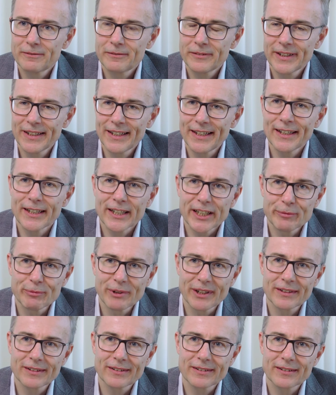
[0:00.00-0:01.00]
Really
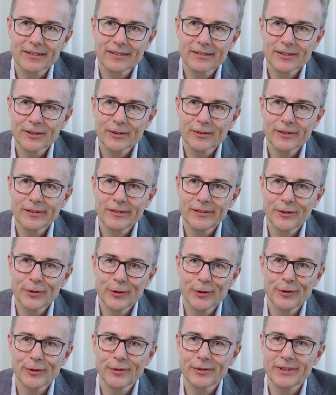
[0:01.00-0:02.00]
limit,
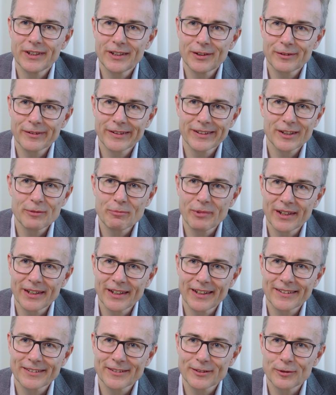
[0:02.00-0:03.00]
use the 20
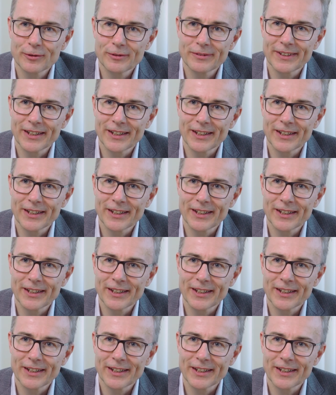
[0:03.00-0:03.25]
minutes to